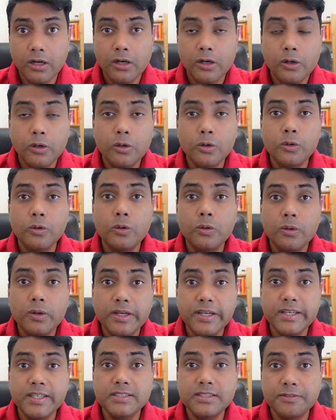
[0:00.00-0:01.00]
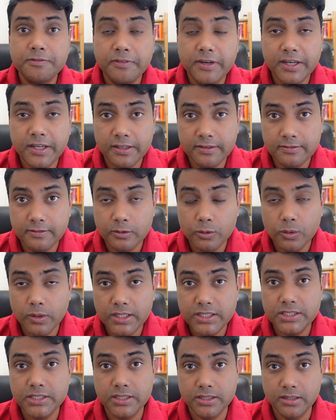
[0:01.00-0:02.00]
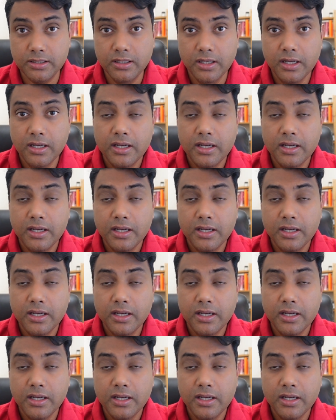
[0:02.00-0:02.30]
who is very influential